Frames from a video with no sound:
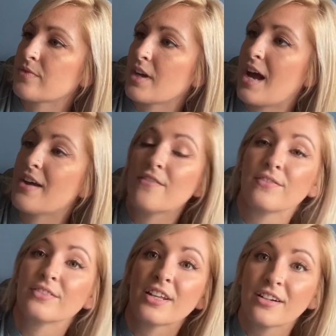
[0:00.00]
I
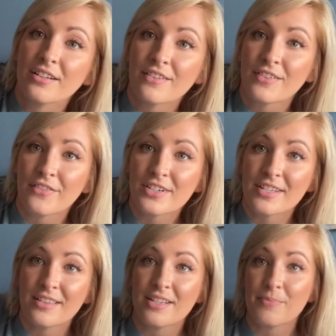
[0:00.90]
literally have never
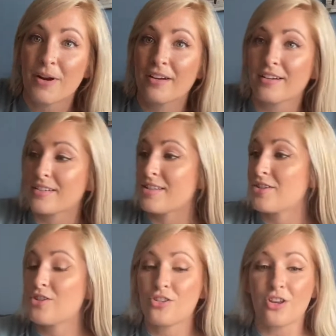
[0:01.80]
seen these products. This
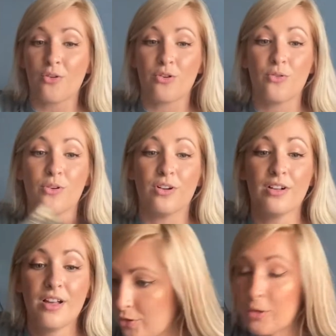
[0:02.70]
is so cool.
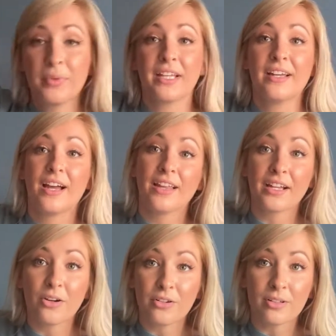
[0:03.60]
Normally I like
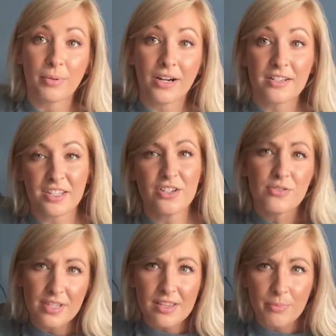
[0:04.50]
go to the parks and you
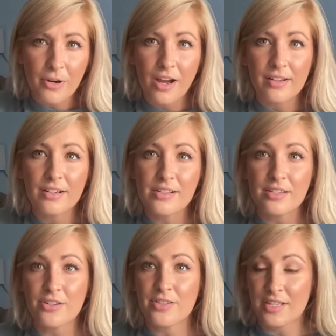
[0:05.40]
see the products and
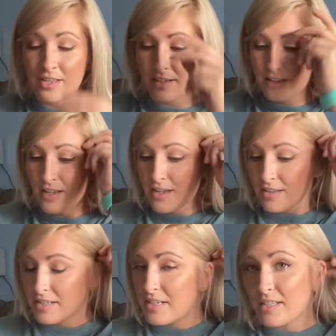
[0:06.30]
you see the
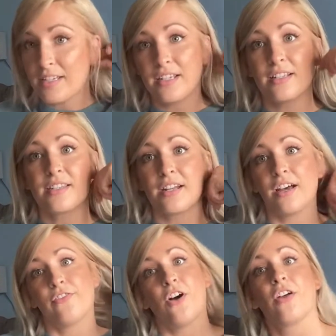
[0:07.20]
Disney
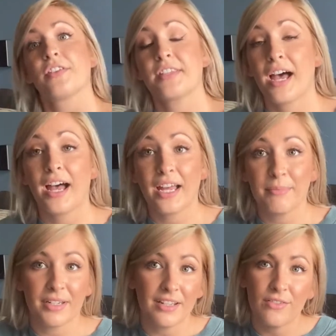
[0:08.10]
stuff all the time.
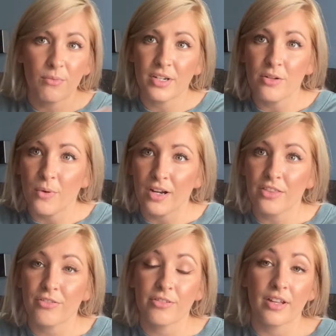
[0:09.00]
And even when you walk
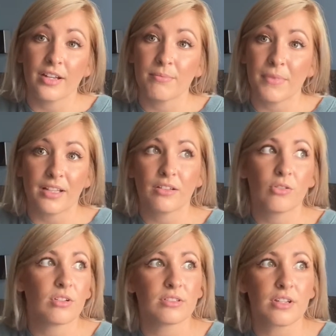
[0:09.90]
through like my
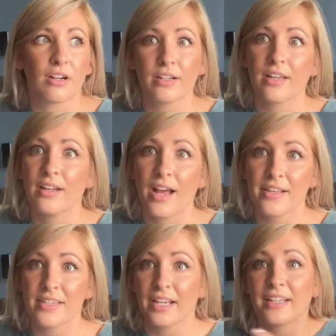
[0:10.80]
local Target has
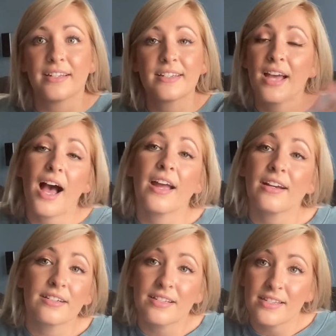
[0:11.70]
like an entire
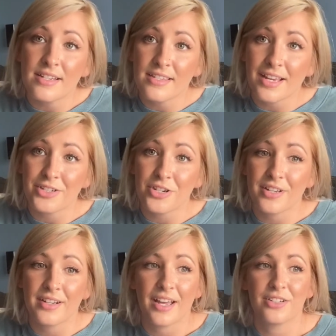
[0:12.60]
Disney
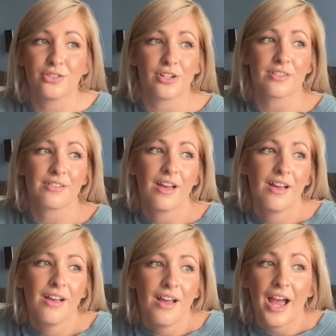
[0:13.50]
section, and just
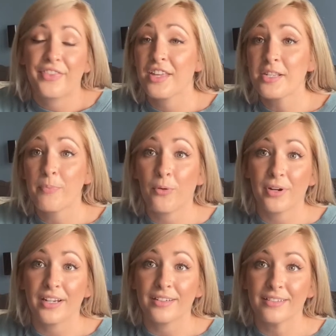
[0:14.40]
at this
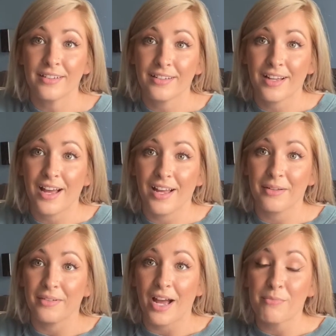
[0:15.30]
point,
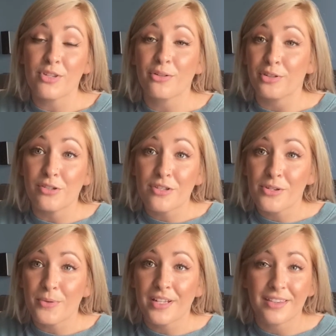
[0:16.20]
I'm so used
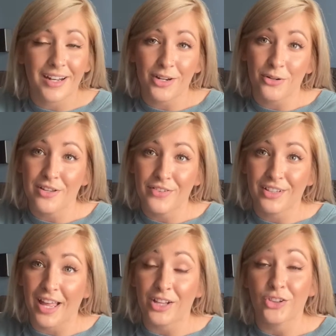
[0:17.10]
to it that I don't even
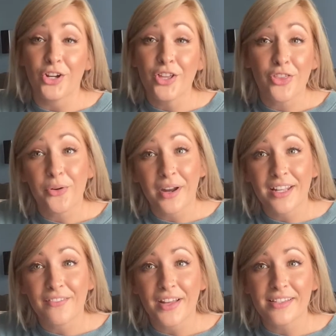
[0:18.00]
like look through any
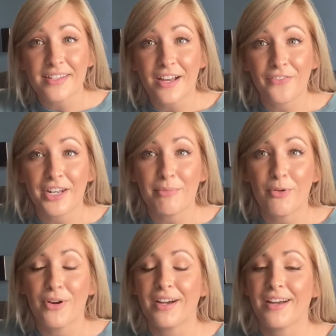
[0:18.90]
of that stuff
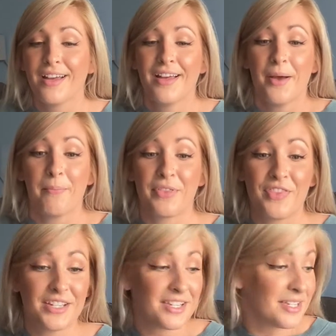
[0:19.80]
anymore. But
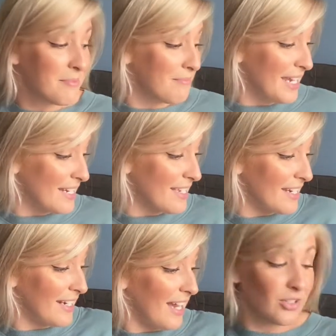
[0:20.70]
this is
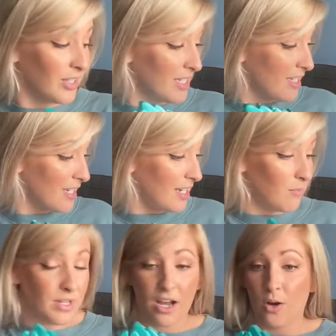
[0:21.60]
amazing. So let's see,
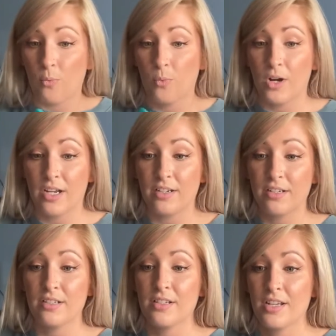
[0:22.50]
we got
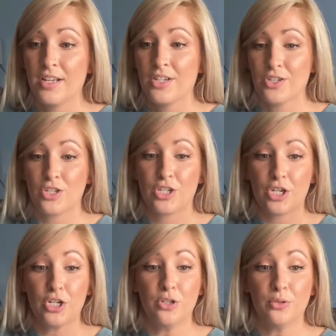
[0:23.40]
1,
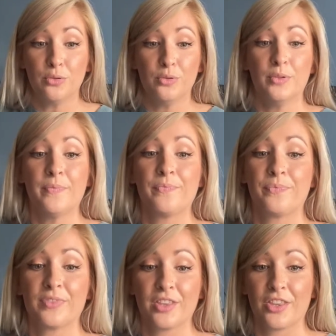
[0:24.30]
2,
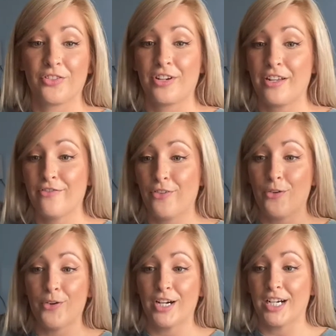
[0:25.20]
3,
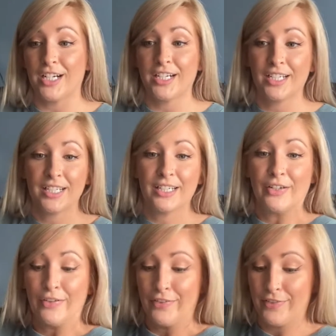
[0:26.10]
4,
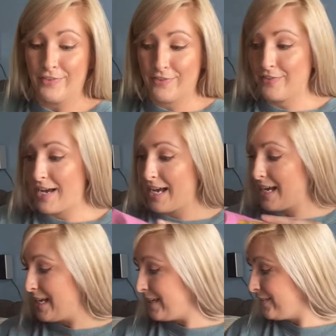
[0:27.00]

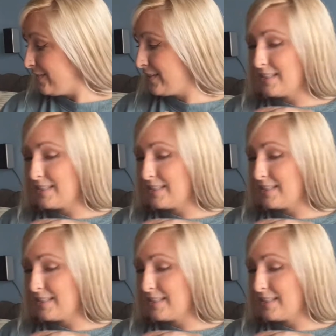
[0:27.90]
5,